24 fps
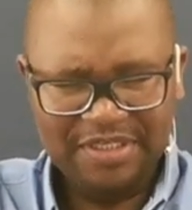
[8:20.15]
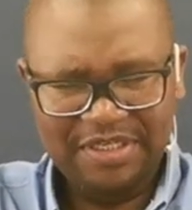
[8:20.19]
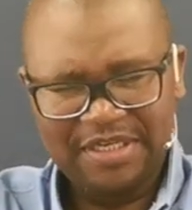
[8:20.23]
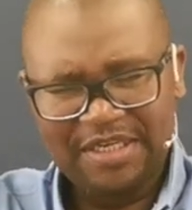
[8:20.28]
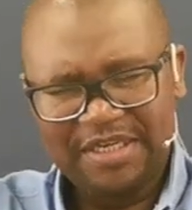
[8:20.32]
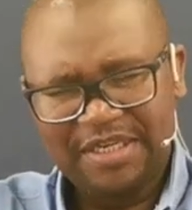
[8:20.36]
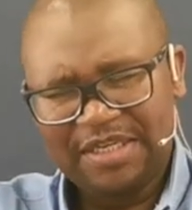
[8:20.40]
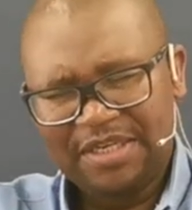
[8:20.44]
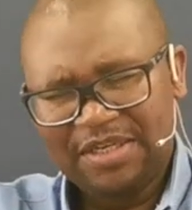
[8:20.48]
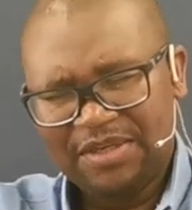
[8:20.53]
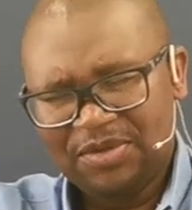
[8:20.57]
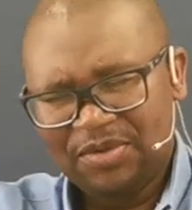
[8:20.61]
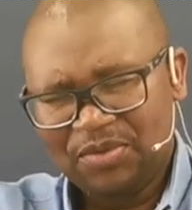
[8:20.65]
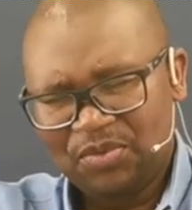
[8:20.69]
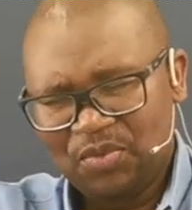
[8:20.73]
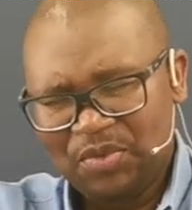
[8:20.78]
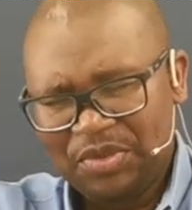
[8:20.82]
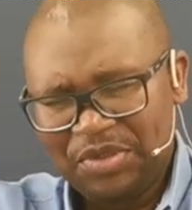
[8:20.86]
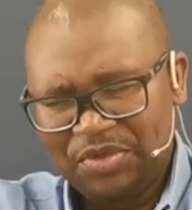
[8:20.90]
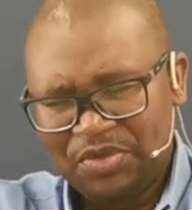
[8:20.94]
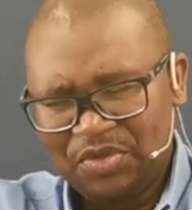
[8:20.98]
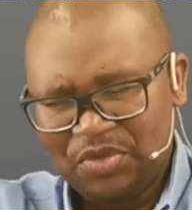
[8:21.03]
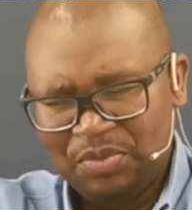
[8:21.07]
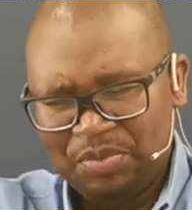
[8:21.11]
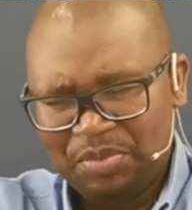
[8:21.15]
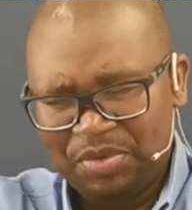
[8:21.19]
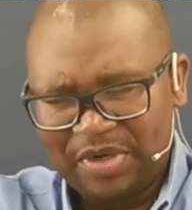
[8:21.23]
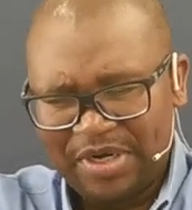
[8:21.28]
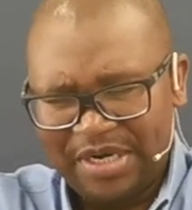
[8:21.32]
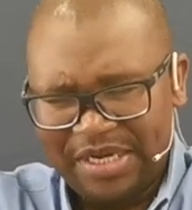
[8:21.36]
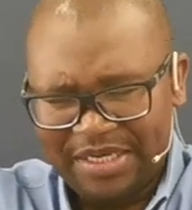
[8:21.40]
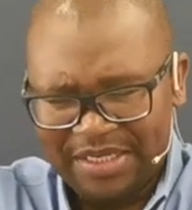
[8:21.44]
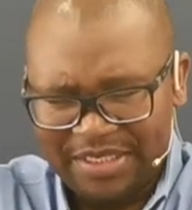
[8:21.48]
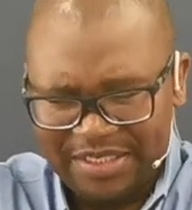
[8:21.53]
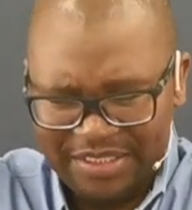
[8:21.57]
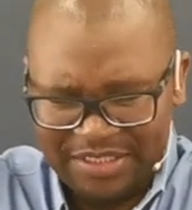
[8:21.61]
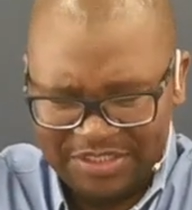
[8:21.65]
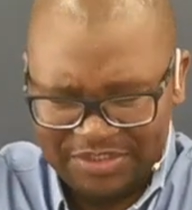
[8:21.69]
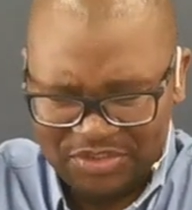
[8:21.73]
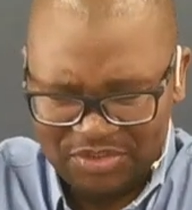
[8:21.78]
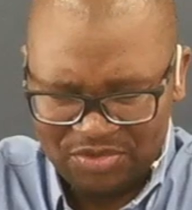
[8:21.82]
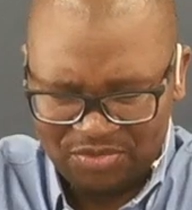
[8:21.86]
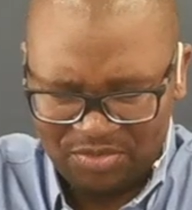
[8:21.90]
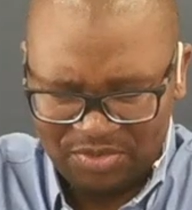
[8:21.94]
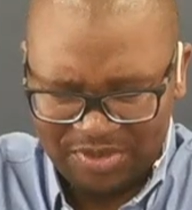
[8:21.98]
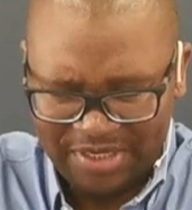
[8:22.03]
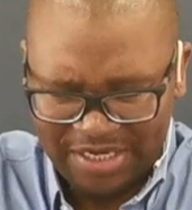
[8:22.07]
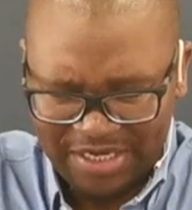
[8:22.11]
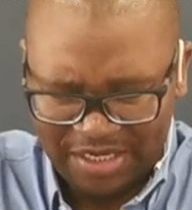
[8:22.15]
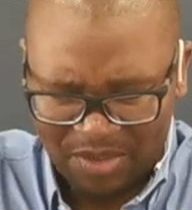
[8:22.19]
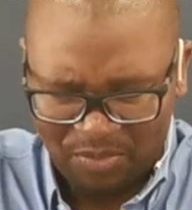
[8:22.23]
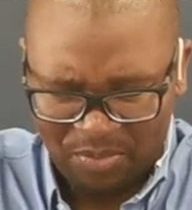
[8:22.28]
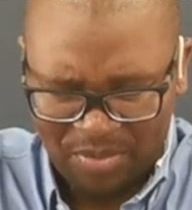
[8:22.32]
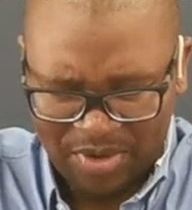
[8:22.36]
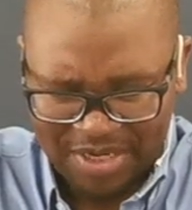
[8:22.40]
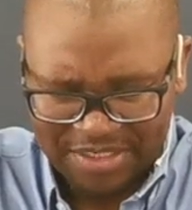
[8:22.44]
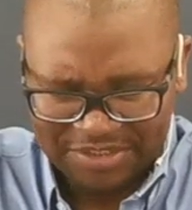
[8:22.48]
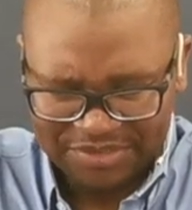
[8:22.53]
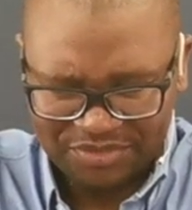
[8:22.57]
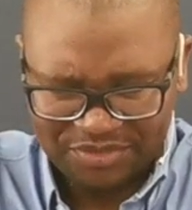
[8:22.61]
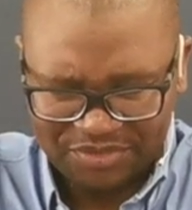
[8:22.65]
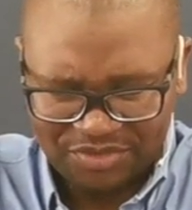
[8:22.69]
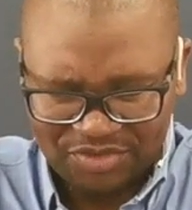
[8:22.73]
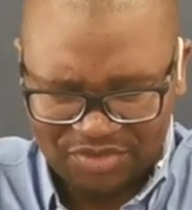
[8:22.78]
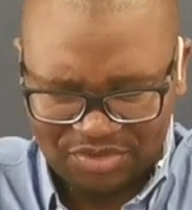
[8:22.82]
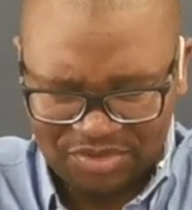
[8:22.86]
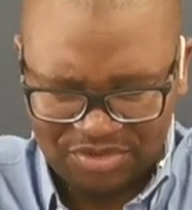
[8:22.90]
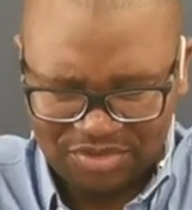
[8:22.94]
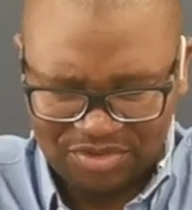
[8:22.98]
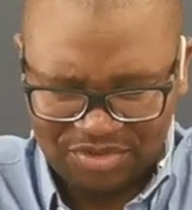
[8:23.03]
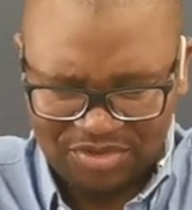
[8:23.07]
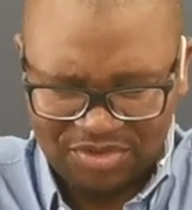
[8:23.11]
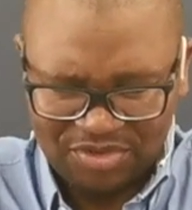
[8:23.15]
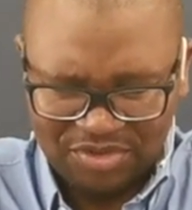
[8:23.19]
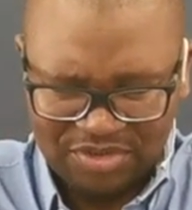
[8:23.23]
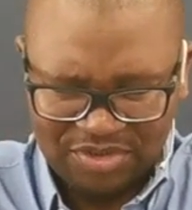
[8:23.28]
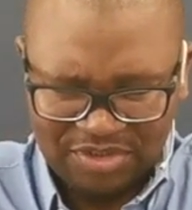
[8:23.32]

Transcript: And Lord, we do pray that you would help us to